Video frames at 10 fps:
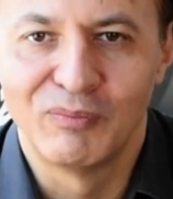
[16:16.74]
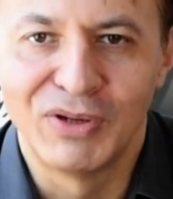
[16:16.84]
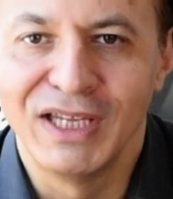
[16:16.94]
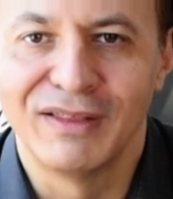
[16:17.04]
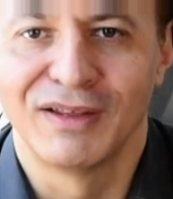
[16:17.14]

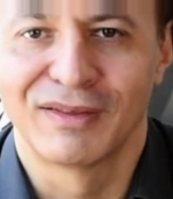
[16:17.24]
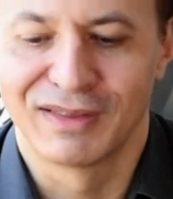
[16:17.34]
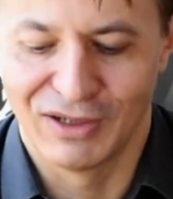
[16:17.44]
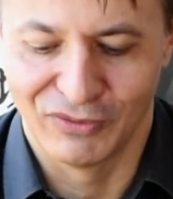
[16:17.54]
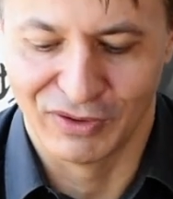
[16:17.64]
pleasing
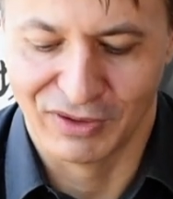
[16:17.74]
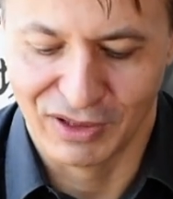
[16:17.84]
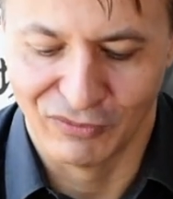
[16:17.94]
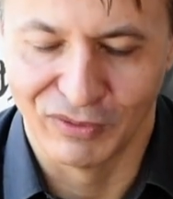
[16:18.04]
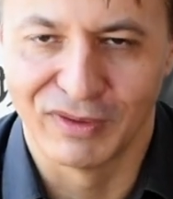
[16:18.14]
sound,
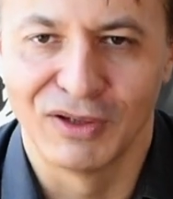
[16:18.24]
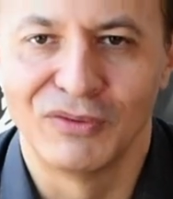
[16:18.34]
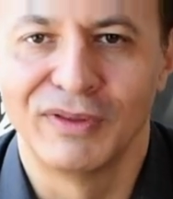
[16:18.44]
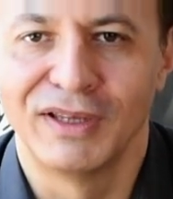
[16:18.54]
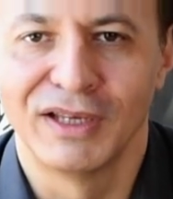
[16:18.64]
I would say,
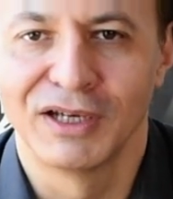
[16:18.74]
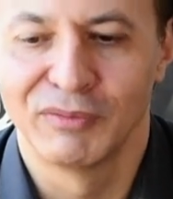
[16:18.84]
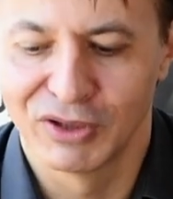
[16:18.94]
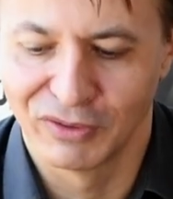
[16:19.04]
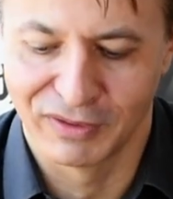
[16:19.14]
to the ear,
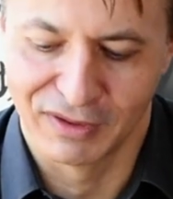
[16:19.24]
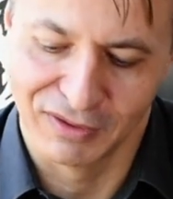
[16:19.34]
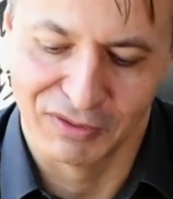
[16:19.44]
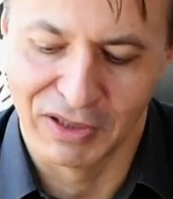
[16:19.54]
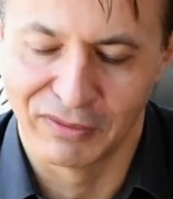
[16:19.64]
because
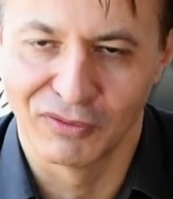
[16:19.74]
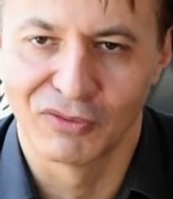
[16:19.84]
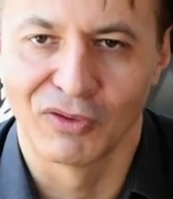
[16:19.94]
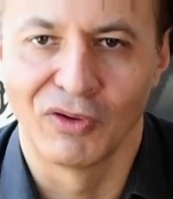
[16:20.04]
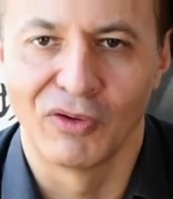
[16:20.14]
it does
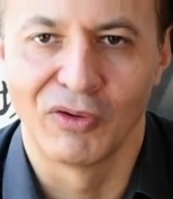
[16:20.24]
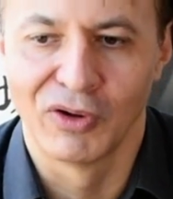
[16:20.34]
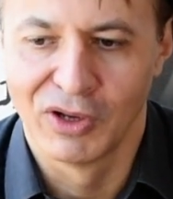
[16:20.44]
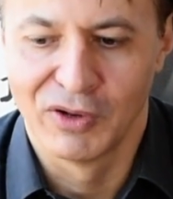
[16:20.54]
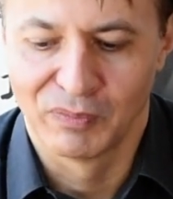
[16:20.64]
not
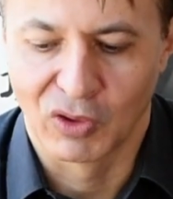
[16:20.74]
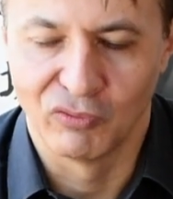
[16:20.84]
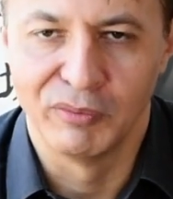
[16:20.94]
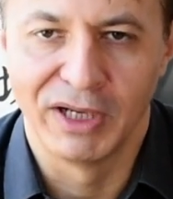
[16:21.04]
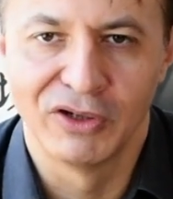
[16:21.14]

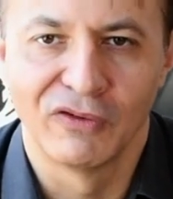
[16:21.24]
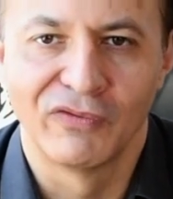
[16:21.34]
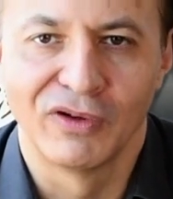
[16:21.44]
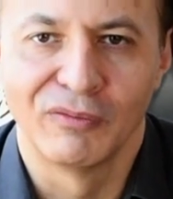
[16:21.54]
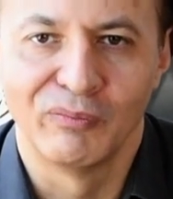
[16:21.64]
remind
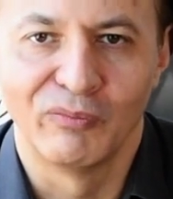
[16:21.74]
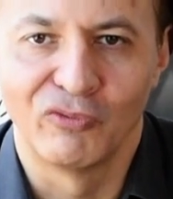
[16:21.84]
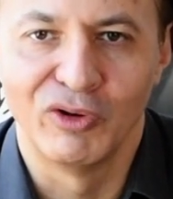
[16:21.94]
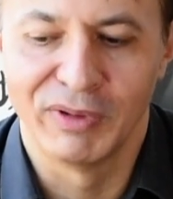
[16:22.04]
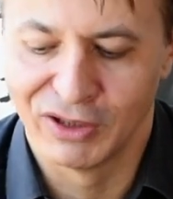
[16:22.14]

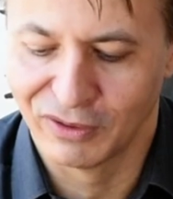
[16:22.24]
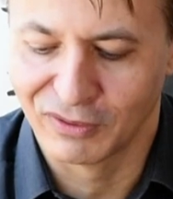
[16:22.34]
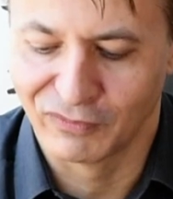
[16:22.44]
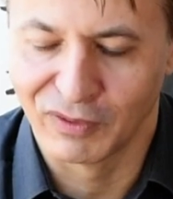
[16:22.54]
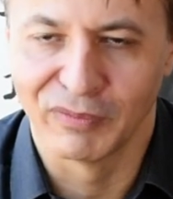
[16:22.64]
us
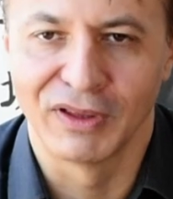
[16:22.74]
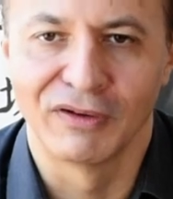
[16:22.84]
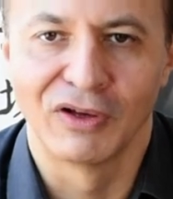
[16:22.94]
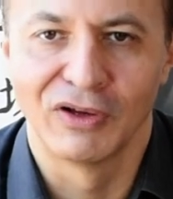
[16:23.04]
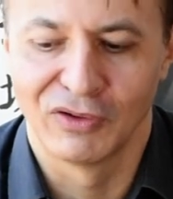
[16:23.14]
of
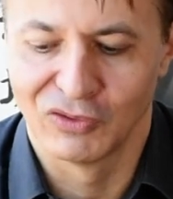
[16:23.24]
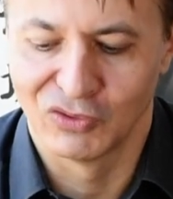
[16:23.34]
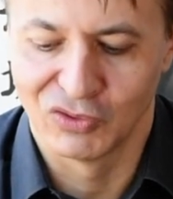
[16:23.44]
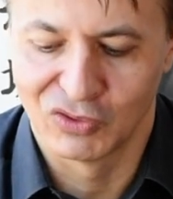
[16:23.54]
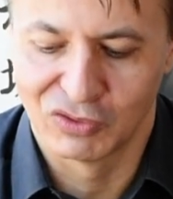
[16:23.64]
something
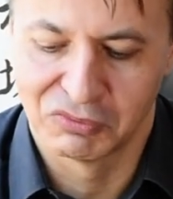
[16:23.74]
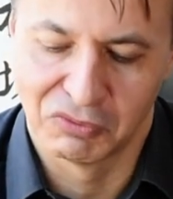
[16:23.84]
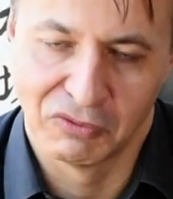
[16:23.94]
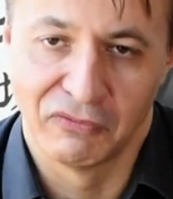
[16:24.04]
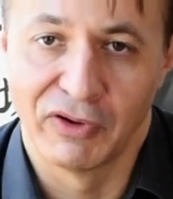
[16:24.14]

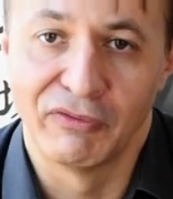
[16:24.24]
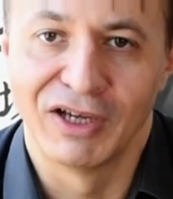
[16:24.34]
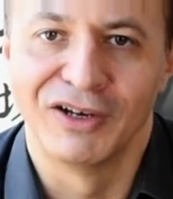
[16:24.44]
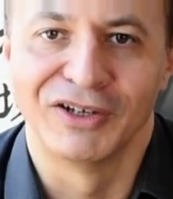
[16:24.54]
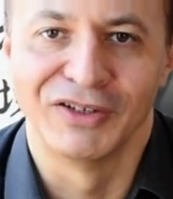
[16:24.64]
very
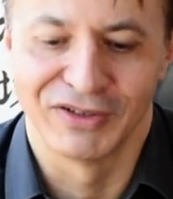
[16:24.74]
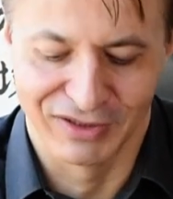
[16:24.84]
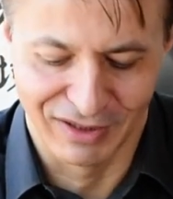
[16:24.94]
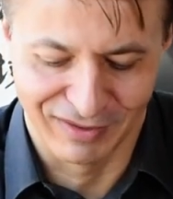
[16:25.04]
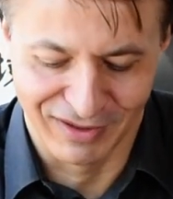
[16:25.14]
elegant,
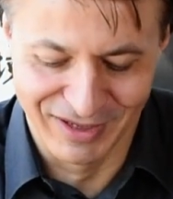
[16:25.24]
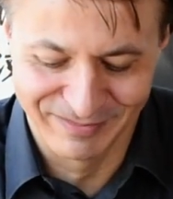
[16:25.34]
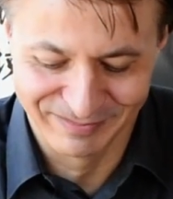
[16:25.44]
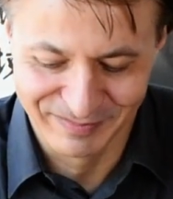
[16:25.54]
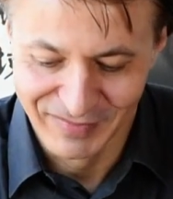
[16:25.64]
let's say.
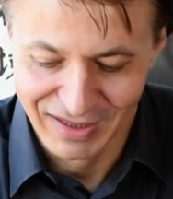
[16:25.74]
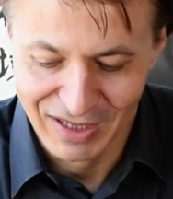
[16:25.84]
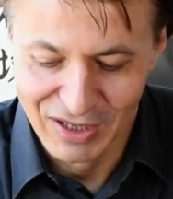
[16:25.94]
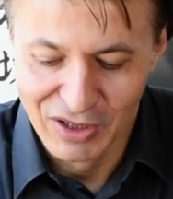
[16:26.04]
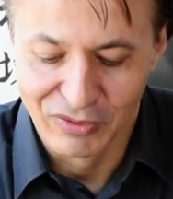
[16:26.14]

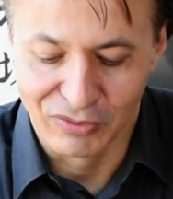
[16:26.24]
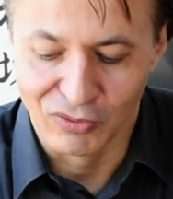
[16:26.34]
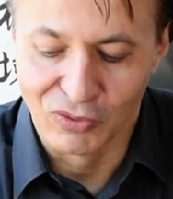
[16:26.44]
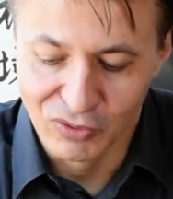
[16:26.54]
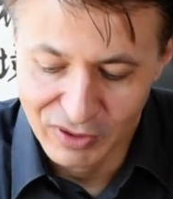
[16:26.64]

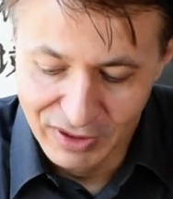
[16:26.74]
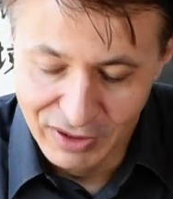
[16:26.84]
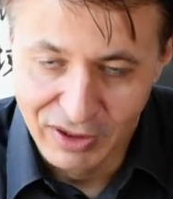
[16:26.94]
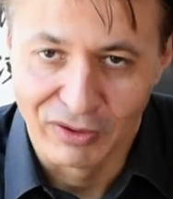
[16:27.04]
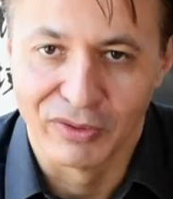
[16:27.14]
So
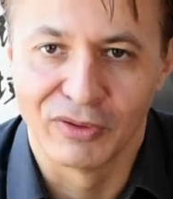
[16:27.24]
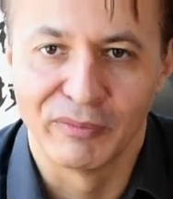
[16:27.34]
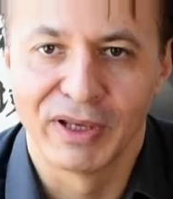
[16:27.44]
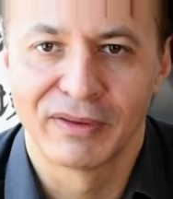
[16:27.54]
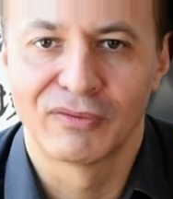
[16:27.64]
the
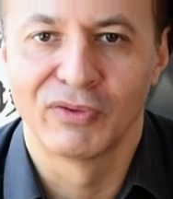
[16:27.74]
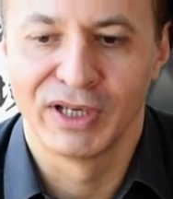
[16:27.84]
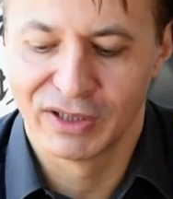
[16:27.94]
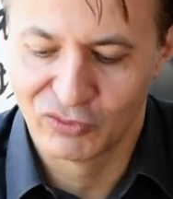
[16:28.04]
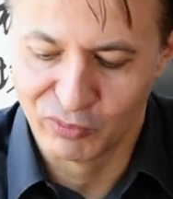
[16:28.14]
best
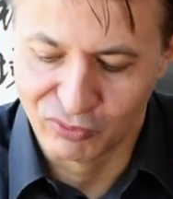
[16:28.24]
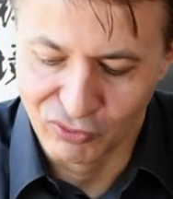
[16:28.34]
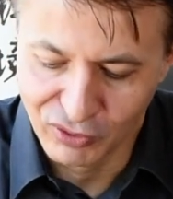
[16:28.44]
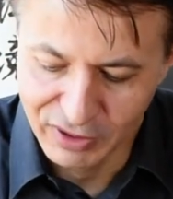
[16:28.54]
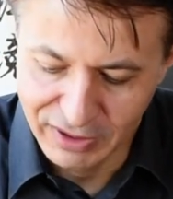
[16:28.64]
way to
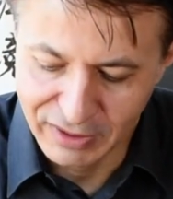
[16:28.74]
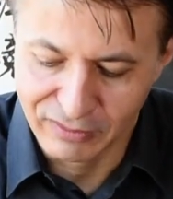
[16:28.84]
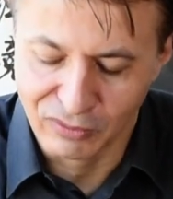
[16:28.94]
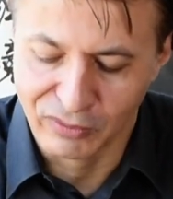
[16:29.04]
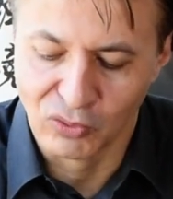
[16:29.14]
pour
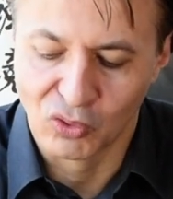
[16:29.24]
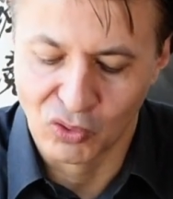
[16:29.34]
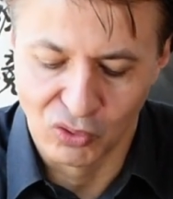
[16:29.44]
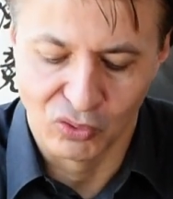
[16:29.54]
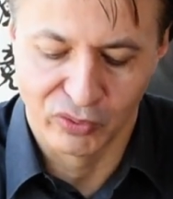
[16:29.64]
is also
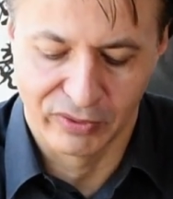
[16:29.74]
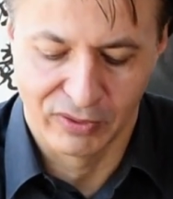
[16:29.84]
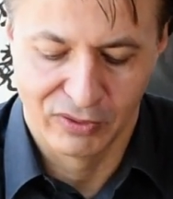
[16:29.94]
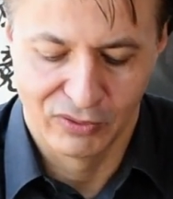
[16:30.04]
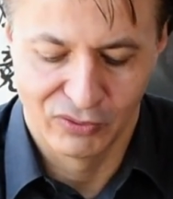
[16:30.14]
close
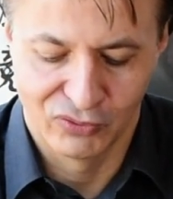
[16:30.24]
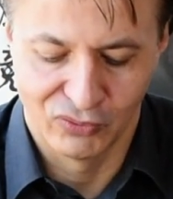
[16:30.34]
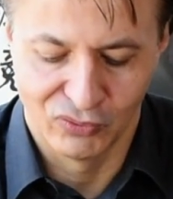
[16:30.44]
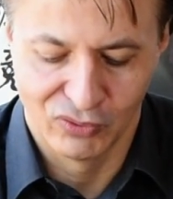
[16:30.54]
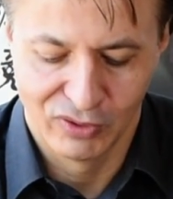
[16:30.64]

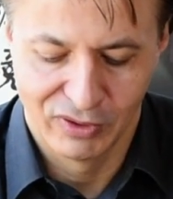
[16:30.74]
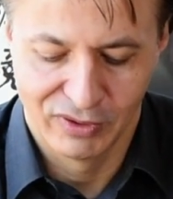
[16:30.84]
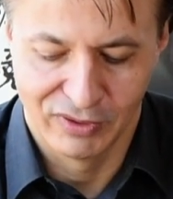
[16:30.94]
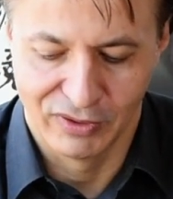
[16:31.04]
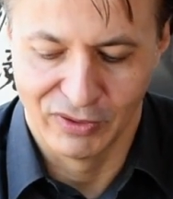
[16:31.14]
to
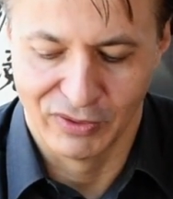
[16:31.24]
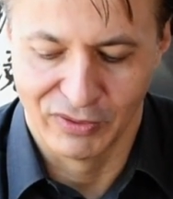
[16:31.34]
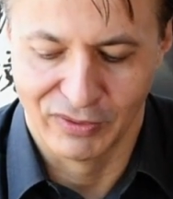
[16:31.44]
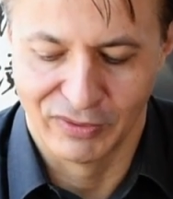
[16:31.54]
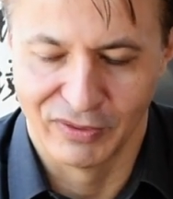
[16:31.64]

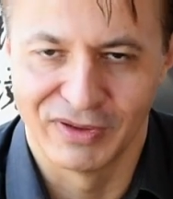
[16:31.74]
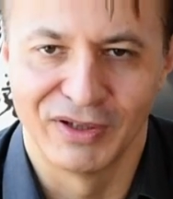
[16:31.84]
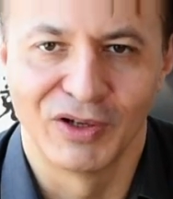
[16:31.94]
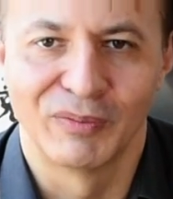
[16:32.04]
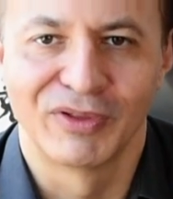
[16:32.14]
the
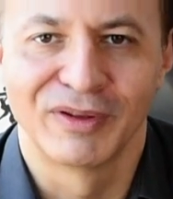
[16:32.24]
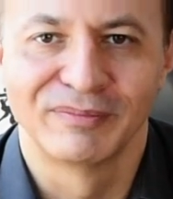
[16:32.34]
teacups.